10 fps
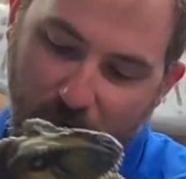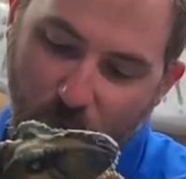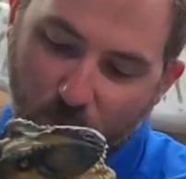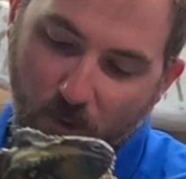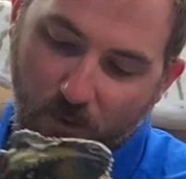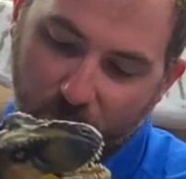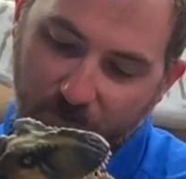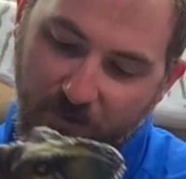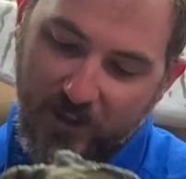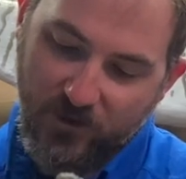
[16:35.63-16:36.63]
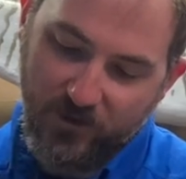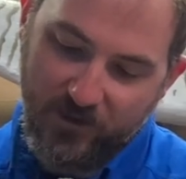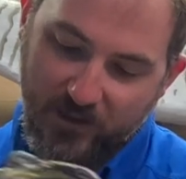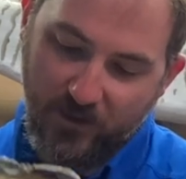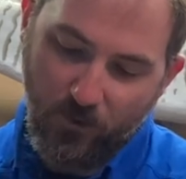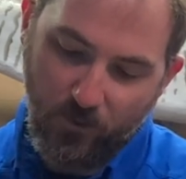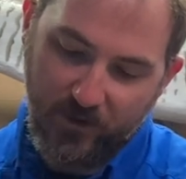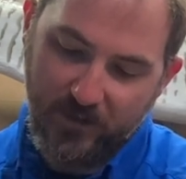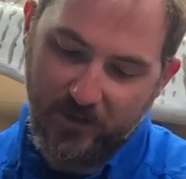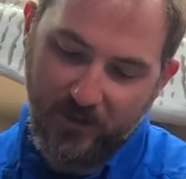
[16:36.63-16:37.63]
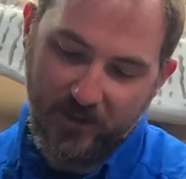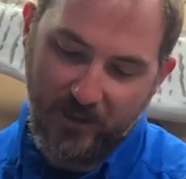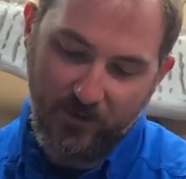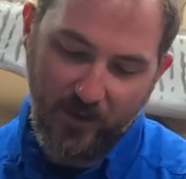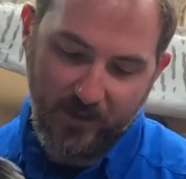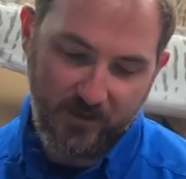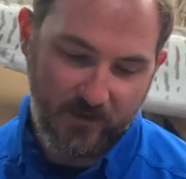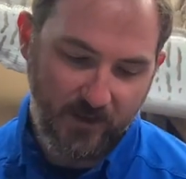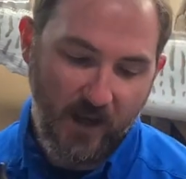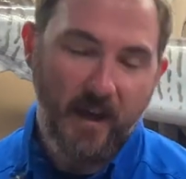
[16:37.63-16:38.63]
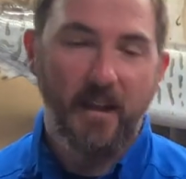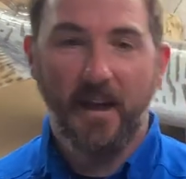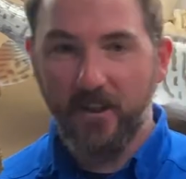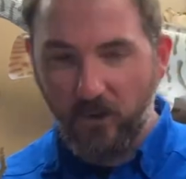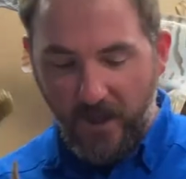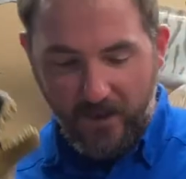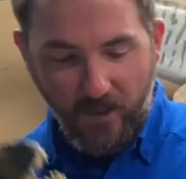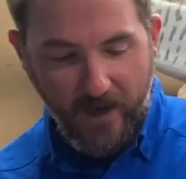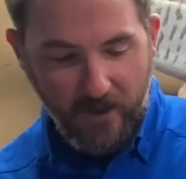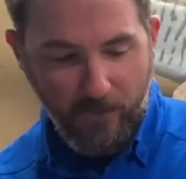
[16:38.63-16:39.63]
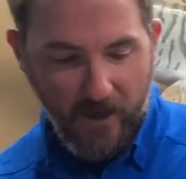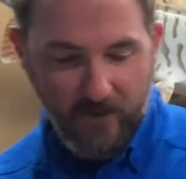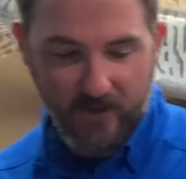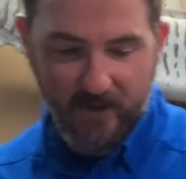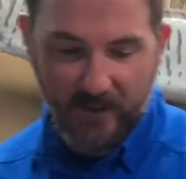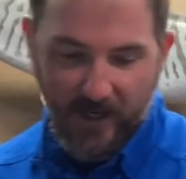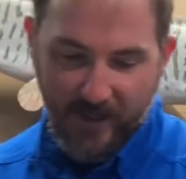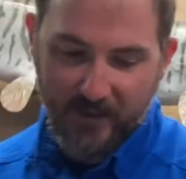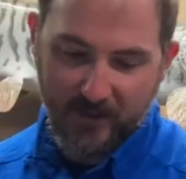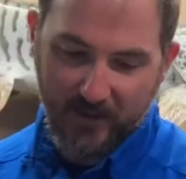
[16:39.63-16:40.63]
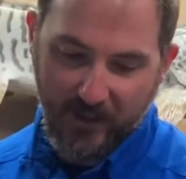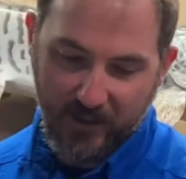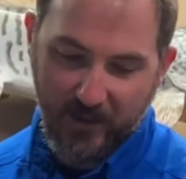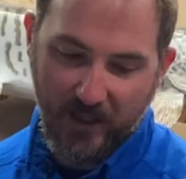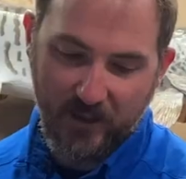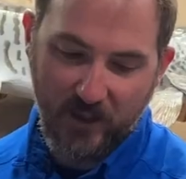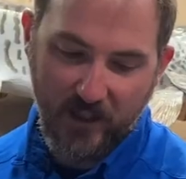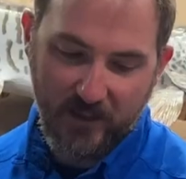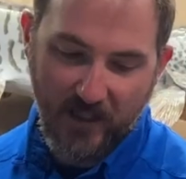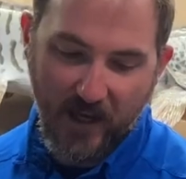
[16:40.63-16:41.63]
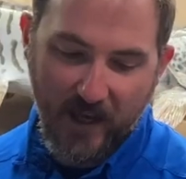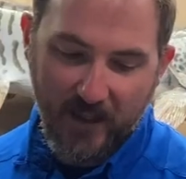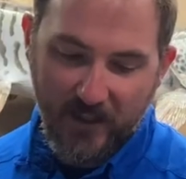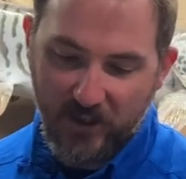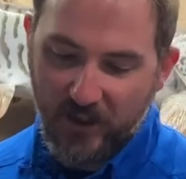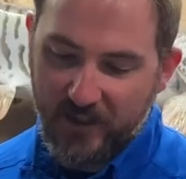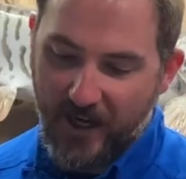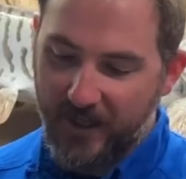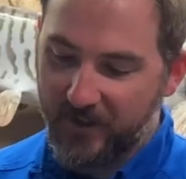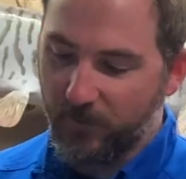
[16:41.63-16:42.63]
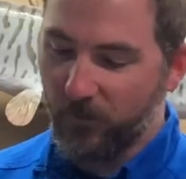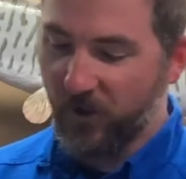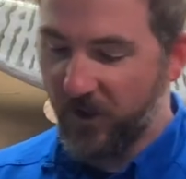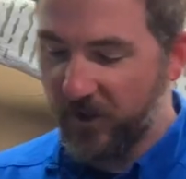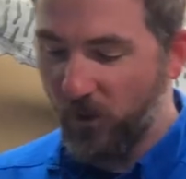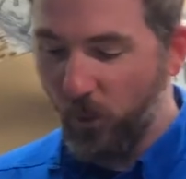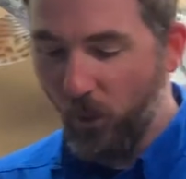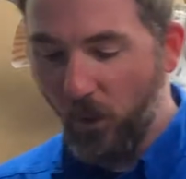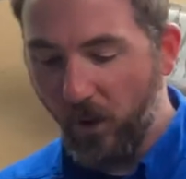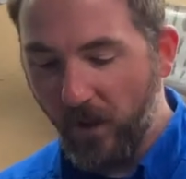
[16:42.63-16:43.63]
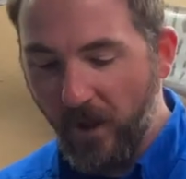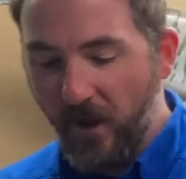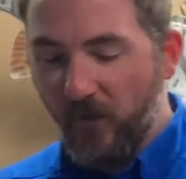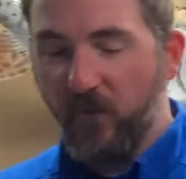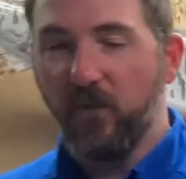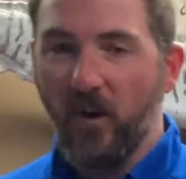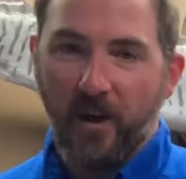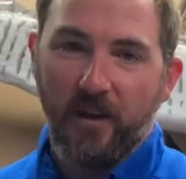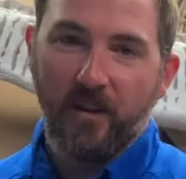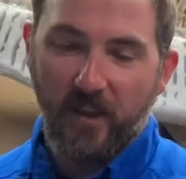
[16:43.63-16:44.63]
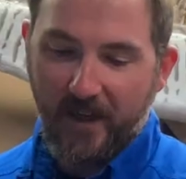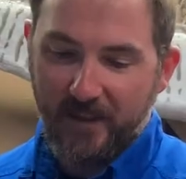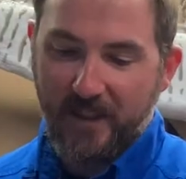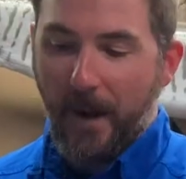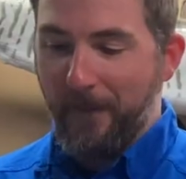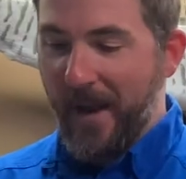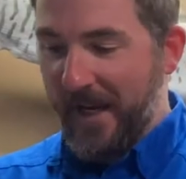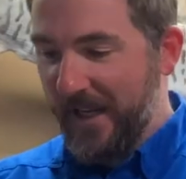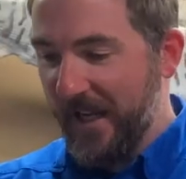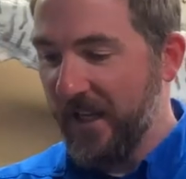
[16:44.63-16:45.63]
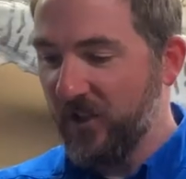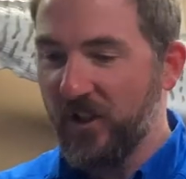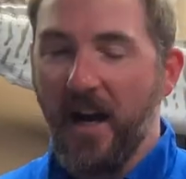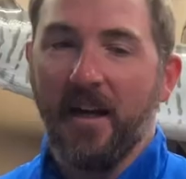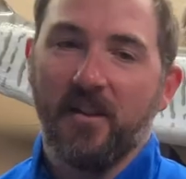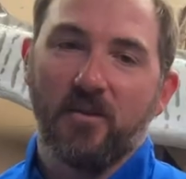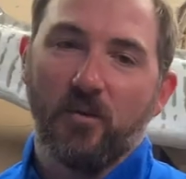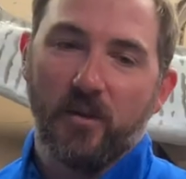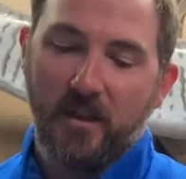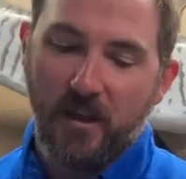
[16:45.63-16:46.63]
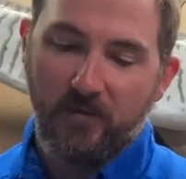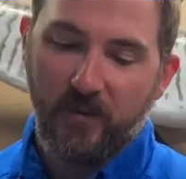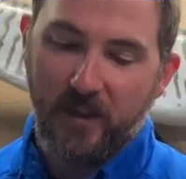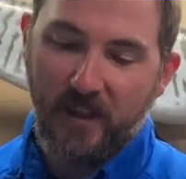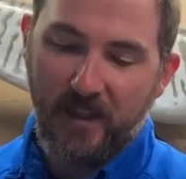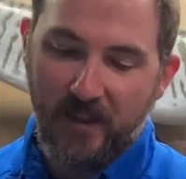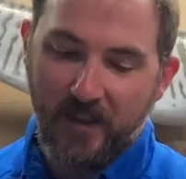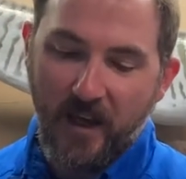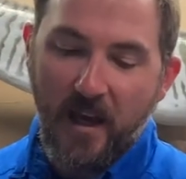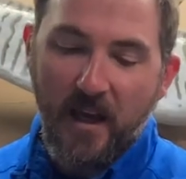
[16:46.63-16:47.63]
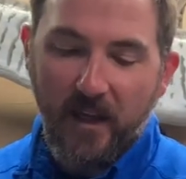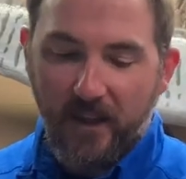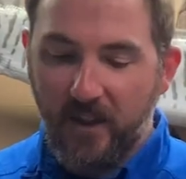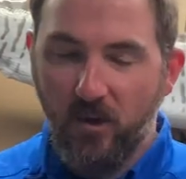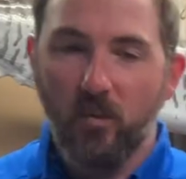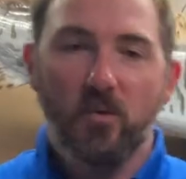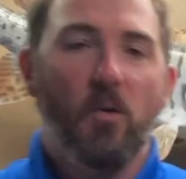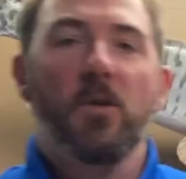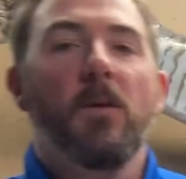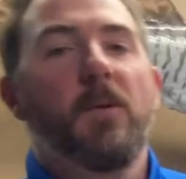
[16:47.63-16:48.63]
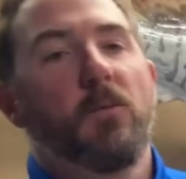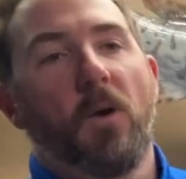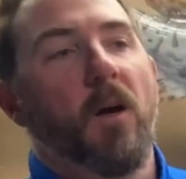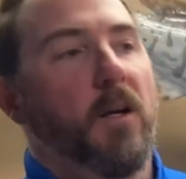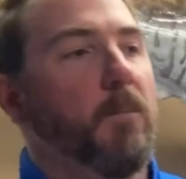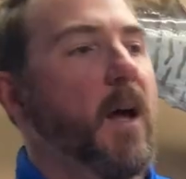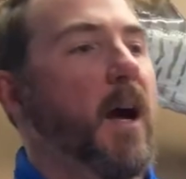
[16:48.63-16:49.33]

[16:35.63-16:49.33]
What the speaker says: cool features to go with the T-Rexes. That's what I like about these guys, is like they just had some really cool, fun things that made each dinosaur different. And you know, don't get me wrong, I'm